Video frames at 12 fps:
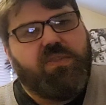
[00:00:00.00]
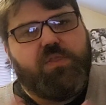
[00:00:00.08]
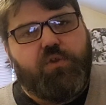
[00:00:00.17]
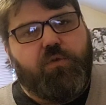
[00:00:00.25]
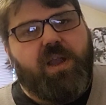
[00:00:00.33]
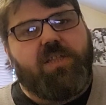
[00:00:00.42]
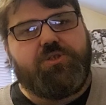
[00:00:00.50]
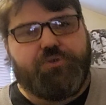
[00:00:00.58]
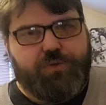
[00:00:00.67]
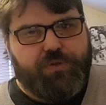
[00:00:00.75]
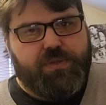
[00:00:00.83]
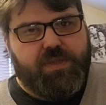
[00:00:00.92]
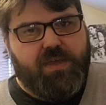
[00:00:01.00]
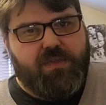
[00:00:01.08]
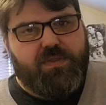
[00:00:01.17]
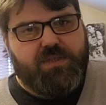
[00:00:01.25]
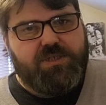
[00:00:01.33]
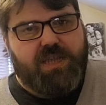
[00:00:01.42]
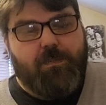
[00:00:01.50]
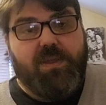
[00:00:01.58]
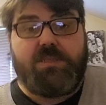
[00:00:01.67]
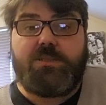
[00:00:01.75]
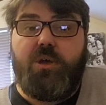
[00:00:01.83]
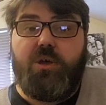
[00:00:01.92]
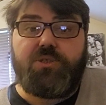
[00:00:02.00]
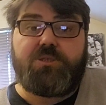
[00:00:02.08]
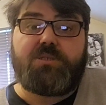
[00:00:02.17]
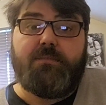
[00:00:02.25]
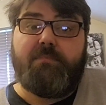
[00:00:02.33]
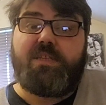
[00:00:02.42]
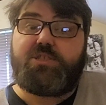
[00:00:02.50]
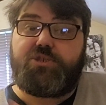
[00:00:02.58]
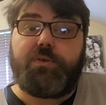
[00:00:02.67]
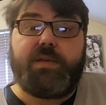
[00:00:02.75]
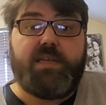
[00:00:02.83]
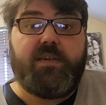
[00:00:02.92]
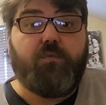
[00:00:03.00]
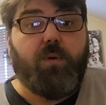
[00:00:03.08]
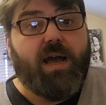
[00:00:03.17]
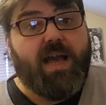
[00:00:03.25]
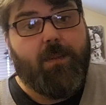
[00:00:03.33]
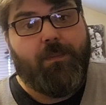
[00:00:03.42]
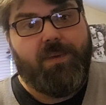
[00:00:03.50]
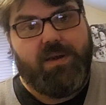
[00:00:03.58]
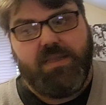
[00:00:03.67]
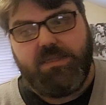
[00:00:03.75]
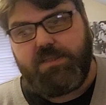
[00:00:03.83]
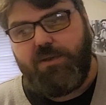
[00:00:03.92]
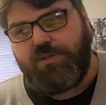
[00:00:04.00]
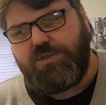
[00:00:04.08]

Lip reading: the grandeur of the ship. It's not just the mystery of what happened. It's not